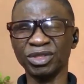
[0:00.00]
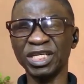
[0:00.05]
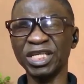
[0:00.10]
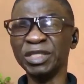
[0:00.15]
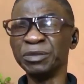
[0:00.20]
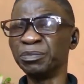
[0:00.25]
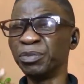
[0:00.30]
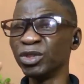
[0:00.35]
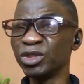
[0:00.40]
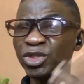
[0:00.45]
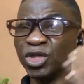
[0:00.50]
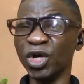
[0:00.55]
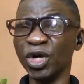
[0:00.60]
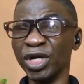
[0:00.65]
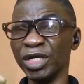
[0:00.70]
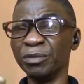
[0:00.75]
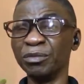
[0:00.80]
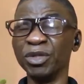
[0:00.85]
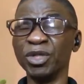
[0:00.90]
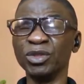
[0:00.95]

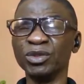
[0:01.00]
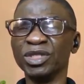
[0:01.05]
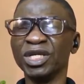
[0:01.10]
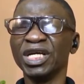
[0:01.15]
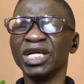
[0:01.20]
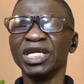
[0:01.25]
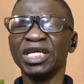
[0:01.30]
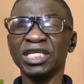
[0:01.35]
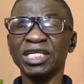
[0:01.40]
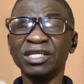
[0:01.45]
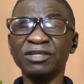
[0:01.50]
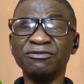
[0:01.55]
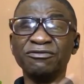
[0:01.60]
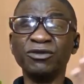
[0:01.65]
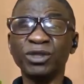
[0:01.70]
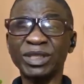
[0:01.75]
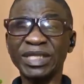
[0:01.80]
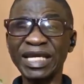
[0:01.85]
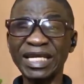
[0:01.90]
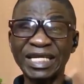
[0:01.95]
If
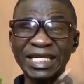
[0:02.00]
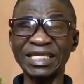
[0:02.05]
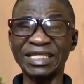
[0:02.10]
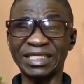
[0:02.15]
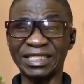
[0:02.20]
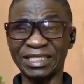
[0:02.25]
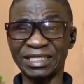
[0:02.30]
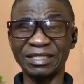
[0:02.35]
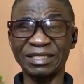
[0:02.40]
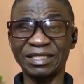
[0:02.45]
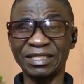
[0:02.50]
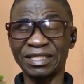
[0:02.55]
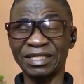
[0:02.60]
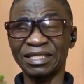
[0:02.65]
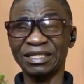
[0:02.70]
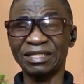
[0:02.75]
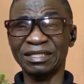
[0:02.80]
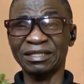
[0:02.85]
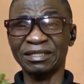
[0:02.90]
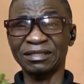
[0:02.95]
you take it
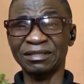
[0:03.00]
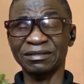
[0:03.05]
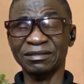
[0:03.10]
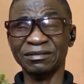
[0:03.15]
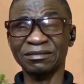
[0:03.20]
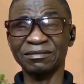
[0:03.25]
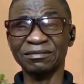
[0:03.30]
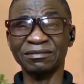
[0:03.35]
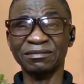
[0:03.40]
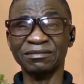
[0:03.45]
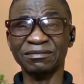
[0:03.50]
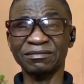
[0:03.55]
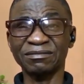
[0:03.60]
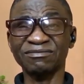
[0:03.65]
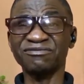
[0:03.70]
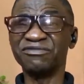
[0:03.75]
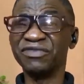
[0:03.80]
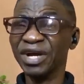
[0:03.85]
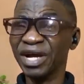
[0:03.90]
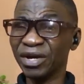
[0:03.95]

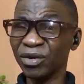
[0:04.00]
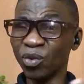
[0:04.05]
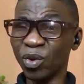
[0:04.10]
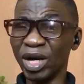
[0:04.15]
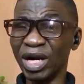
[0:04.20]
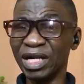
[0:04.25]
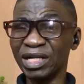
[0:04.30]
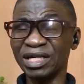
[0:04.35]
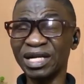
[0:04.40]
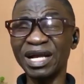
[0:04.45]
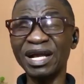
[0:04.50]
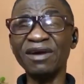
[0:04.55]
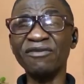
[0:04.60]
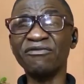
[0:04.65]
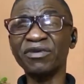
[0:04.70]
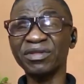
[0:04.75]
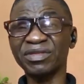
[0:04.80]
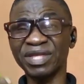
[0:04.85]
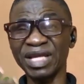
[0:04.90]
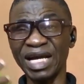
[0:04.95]
very well
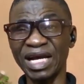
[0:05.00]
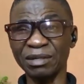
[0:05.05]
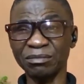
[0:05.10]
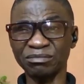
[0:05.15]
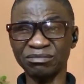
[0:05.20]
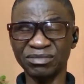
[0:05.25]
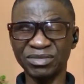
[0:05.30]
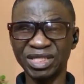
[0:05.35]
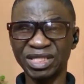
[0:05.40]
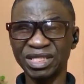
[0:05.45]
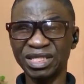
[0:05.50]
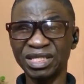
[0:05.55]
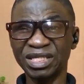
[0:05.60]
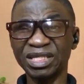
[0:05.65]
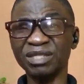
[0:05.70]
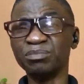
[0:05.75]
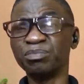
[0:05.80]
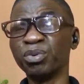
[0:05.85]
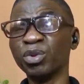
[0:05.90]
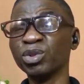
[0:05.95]
every time,
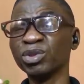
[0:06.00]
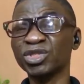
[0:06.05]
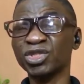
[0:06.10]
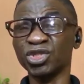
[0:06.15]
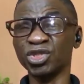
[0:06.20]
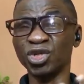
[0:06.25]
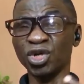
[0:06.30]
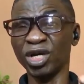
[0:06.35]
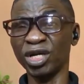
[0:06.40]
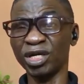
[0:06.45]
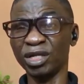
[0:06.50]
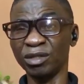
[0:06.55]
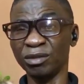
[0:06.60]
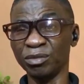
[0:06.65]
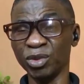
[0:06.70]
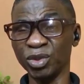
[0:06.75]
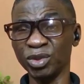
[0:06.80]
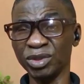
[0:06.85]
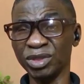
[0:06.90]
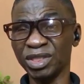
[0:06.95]
it boosts your
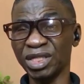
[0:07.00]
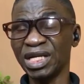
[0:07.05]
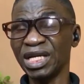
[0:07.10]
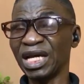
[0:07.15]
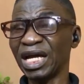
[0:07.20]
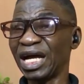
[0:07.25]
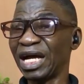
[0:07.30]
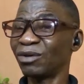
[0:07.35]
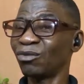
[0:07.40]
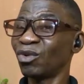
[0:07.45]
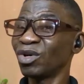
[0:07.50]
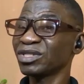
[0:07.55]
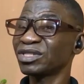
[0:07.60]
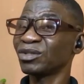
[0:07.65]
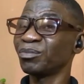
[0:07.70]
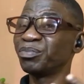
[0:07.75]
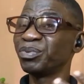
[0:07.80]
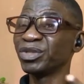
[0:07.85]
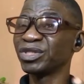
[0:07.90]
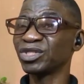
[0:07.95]
immune. And once
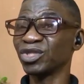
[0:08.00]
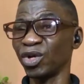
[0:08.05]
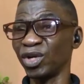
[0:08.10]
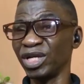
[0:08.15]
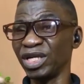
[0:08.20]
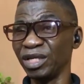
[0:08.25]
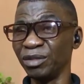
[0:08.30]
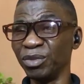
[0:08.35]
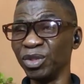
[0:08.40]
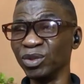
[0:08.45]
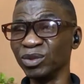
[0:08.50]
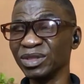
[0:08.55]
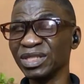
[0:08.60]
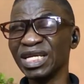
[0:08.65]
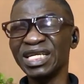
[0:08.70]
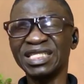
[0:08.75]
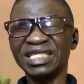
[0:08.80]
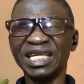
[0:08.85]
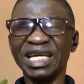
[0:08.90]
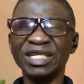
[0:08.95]
it boosts your
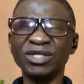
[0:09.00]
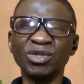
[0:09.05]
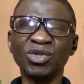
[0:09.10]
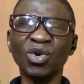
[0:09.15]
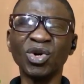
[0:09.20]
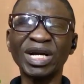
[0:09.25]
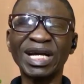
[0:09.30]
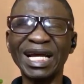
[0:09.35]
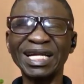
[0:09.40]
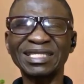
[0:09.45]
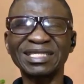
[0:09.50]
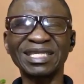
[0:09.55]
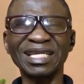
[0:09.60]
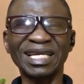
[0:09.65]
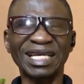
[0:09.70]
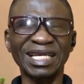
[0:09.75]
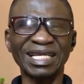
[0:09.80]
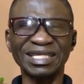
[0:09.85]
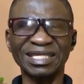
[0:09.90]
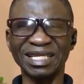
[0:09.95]
immune, then you don't get
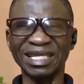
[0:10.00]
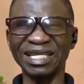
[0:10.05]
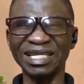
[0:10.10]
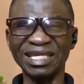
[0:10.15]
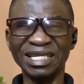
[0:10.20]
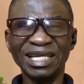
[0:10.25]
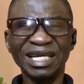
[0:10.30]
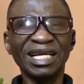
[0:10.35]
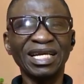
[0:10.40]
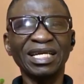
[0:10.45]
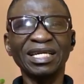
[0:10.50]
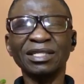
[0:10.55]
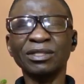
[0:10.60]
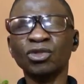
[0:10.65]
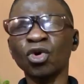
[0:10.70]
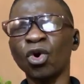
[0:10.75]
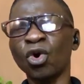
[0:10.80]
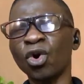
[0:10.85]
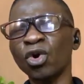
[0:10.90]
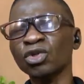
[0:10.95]
sick easily. It
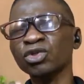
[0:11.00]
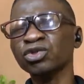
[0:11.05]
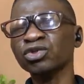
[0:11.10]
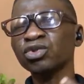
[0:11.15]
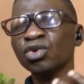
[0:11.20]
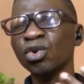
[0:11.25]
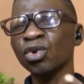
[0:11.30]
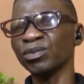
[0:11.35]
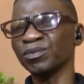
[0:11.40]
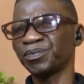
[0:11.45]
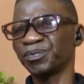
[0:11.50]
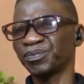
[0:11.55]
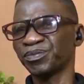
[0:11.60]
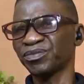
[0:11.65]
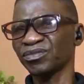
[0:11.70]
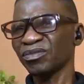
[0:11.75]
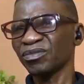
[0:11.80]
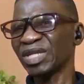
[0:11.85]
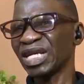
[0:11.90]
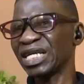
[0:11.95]
also
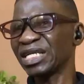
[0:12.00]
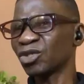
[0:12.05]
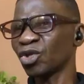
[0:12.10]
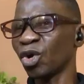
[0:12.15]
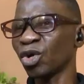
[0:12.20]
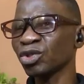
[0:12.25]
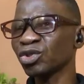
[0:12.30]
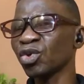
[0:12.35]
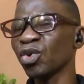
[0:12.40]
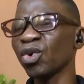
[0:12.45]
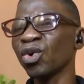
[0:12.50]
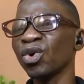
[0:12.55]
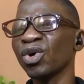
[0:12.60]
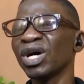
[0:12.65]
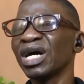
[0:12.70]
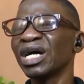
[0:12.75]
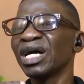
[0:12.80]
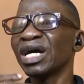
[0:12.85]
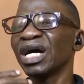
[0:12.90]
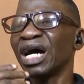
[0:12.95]

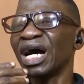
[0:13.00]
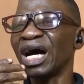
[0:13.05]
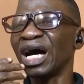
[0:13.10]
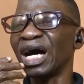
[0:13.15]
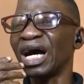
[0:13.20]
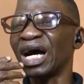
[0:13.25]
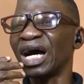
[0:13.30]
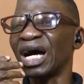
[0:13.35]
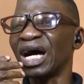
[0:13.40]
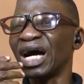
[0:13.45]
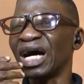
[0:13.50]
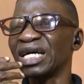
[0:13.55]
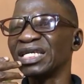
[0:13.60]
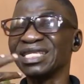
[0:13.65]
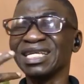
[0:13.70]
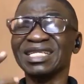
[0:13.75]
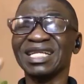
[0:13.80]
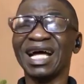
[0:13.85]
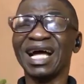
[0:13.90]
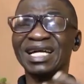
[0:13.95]
is
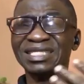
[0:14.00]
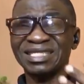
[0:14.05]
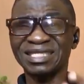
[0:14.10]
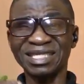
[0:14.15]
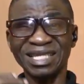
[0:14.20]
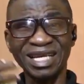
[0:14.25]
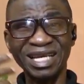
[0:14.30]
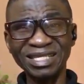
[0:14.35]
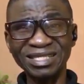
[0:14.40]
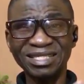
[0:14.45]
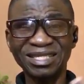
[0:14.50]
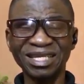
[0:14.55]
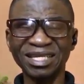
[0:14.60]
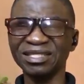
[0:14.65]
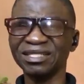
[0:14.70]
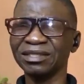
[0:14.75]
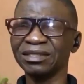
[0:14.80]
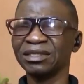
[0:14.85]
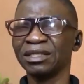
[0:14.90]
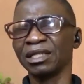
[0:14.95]
an
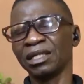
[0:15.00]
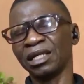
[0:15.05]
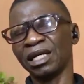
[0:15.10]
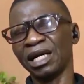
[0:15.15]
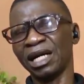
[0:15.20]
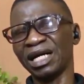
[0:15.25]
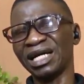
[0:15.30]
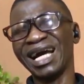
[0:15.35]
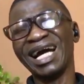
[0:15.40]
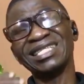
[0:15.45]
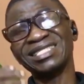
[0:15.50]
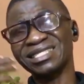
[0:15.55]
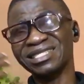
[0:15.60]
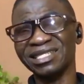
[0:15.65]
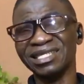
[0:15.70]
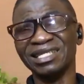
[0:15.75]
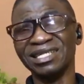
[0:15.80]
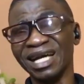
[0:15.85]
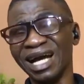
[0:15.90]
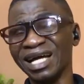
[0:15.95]
anti-aging.
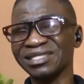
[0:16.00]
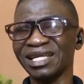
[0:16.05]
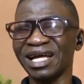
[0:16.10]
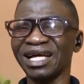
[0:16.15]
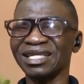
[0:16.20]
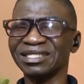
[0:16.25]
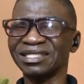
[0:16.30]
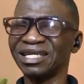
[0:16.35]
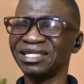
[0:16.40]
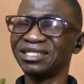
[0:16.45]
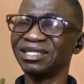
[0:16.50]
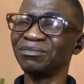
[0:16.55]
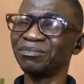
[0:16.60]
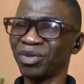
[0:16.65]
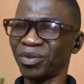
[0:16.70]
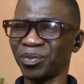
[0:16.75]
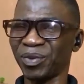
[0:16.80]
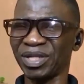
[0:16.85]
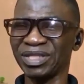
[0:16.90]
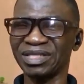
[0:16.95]
It has anti-aging
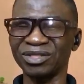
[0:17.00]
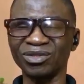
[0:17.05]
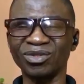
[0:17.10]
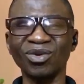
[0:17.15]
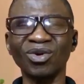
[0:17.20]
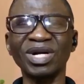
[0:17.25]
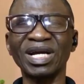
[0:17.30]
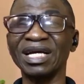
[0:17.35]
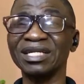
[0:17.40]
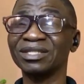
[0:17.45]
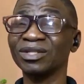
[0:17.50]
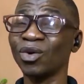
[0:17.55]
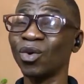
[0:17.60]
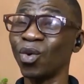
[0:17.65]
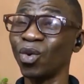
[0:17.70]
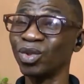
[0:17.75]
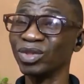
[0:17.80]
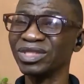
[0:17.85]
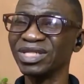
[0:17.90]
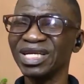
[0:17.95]
property. You don't get
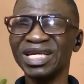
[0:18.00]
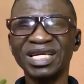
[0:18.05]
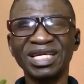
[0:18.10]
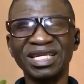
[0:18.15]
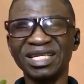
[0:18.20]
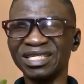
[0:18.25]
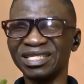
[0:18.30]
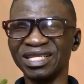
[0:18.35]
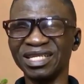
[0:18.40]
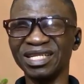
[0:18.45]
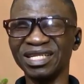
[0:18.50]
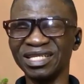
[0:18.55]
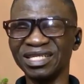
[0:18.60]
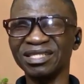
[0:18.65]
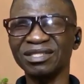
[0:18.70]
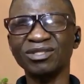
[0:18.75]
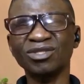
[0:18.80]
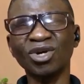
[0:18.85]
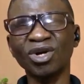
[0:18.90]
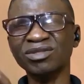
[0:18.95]
old easily.
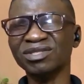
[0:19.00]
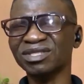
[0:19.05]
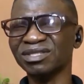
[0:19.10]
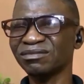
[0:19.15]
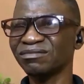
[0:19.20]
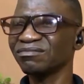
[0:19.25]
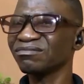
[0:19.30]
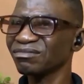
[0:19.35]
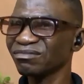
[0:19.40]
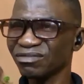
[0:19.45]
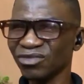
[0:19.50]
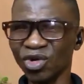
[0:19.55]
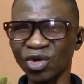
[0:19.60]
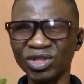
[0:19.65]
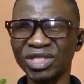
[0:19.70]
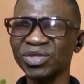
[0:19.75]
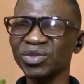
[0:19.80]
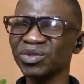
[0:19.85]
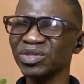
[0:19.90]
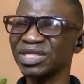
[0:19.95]
Just
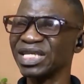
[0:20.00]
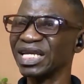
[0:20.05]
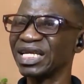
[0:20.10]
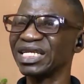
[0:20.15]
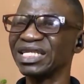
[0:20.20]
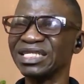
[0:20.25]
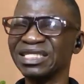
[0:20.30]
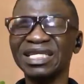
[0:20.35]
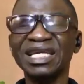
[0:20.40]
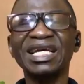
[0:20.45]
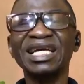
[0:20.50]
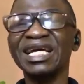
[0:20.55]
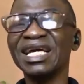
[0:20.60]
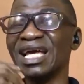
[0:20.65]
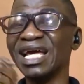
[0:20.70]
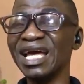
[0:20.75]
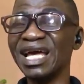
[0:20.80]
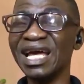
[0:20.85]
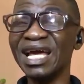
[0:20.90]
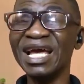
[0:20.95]
continue to take it
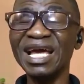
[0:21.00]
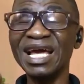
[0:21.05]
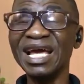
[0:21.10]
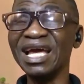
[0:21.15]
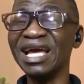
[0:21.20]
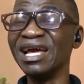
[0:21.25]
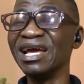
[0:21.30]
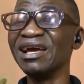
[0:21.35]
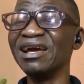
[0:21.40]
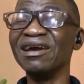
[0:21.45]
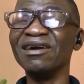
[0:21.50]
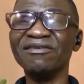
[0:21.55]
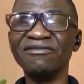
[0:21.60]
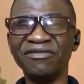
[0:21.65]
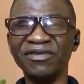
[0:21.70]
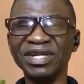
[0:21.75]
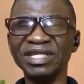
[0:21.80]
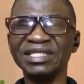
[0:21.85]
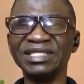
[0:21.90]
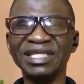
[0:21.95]

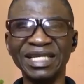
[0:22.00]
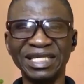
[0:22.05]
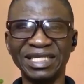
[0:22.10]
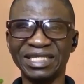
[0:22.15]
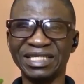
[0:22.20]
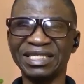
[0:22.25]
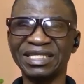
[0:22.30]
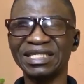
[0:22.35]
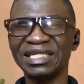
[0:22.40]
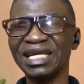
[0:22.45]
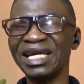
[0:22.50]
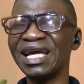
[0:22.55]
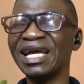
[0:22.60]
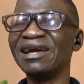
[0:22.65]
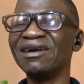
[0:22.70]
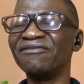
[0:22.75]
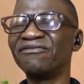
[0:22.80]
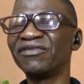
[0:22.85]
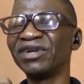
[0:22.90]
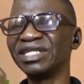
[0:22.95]
every day
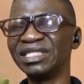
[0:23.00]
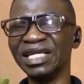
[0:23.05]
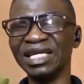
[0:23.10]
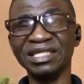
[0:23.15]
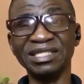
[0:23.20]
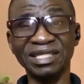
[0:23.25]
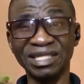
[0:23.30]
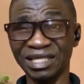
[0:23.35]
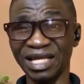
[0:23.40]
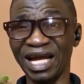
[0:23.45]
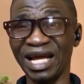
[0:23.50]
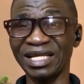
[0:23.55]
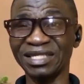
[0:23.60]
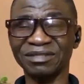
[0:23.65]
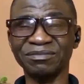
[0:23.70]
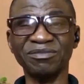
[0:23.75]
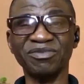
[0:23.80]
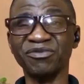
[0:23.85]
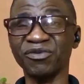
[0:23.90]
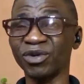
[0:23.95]
in the
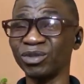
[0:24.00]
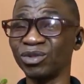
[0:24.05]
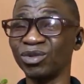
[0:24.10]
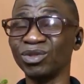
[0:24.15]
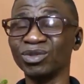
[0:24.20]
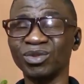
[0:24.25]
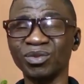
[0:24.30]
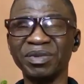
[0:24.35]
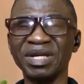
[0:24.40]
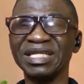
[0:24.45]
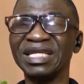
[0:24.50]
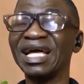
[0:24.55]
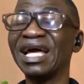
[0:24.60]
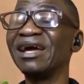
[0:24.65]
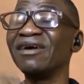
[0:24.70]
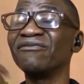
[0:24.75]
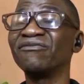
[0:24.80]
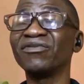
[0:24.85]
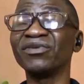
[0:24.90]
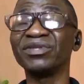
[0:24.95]
night before you go to bed.
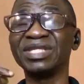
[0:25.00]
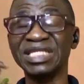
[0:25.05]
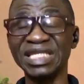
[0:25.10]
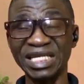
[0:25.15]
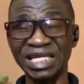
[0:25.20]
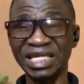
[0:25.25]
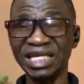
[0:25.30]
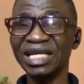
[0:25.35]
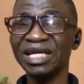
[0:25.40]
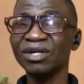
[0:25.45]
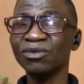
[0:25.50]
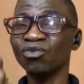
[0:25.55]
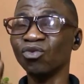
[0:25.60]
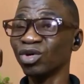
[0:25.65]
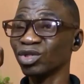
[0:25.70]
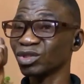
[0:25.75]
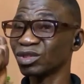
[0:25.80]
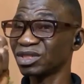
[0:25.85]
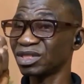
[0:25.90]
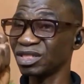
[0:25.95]
Every day,
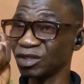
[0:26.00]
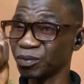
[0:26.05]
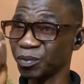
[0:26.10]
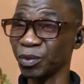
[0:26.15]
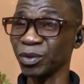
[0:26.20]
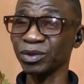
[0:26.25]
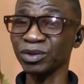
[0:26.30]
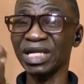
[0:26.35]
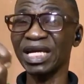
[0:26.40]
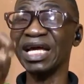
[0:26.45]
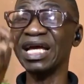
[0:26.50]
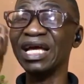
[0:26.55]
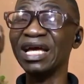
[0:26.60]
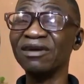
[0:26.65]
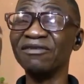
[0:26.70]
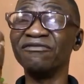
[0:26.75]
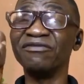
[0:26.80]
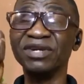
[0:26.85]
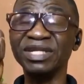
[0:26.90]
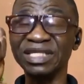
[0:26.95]
1 teaspoon
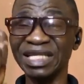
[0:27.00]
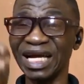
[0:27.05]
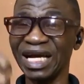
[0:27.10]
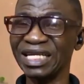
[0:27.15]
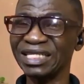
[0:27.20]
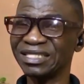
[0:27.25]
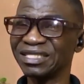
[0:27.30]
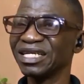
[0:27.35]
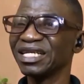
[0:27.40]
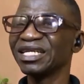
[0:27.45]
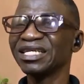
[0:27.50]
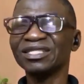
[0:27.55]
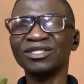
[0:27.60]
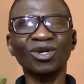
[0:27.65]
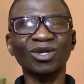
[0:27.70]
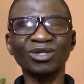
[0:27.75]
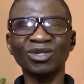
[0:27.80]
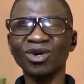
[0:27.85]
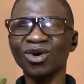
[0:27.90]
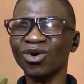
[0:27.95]
every night.
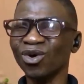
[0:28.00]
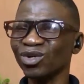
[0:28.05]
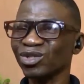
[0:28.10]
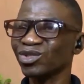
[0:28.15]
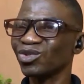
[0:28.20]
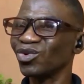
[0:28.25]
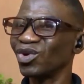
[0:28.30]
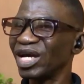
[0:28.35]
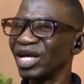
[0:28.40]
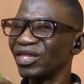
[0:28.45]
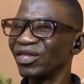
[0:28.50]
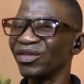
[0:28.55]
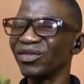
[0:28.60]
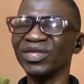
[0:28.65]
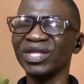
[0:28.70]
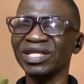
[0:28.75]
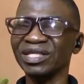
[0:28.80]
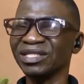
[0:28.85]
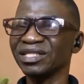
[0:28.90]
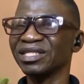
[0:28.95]
Does not cost you
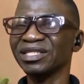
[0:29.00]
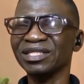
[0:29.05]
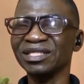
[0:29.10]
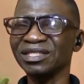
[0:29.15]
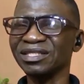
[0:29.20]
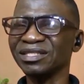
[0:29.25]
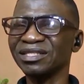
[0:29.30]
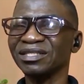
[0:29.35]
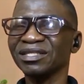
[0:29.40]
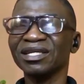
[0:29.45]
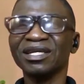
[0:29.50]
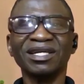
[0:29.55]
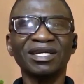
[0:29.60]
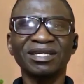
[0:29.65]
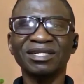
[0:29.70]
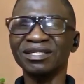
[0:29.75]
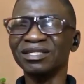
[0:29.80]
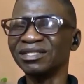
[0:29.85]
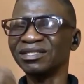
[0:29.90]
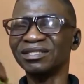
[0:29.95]
anything. Is
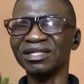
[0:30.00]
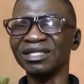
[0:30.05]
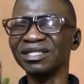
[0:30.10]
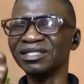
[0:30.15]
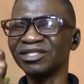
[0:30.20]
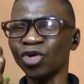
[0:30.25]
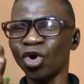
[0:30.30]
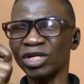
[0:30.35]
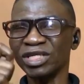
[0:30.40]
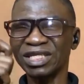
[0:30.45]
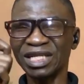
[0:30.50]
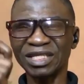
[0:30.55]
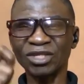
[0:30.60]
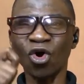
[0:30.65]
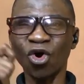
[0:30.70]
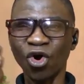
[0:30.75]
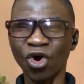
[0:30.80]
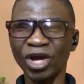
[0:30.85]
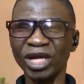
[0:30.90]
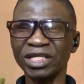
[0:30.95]
an
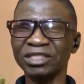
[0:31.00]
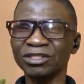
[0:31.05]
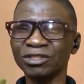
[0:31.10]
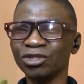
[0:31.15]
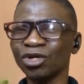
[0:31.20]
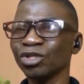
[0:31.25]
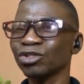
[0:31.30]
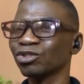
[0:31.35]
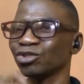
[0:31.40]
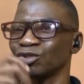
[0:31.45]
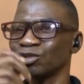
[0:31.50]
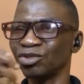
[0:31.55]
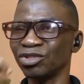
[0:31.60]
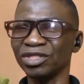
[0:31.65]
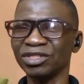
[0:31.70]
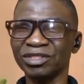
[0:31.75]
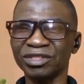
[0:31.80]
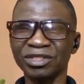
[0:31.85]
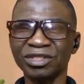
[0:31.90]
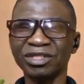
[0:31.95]
oil. Just use
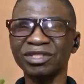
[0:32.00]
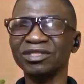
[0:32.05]
it.